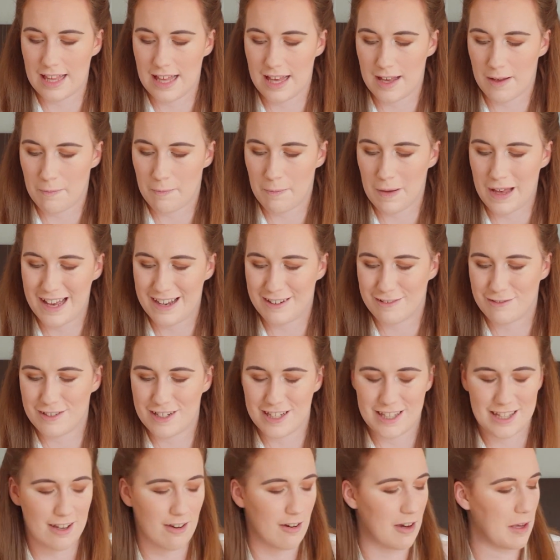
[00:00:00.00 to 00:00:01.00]
that
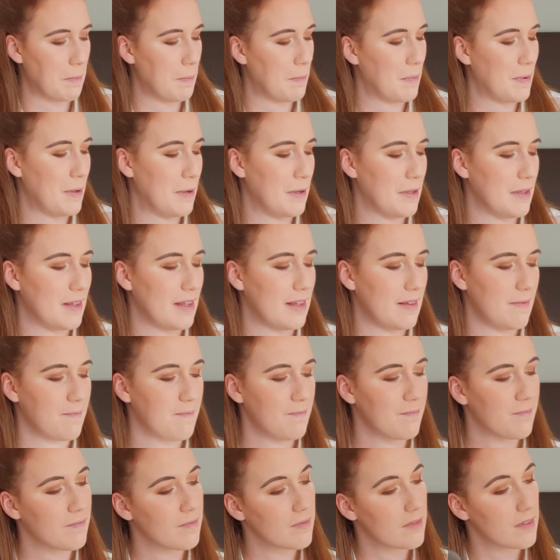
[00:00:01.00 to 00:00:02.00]
powder that I put
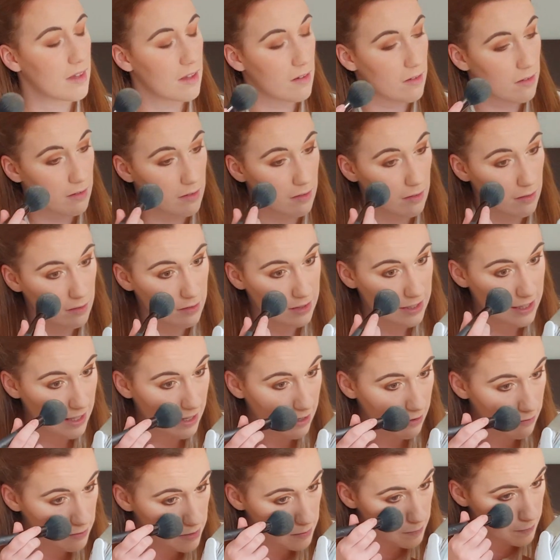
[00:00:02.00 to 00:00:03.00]
on the
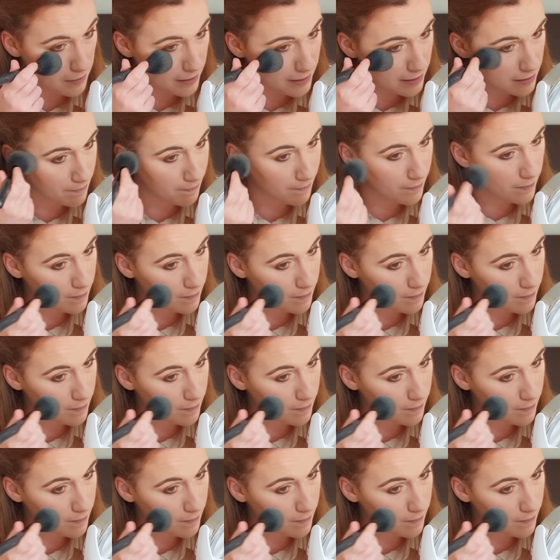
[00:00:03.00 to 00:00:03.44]
outer bit.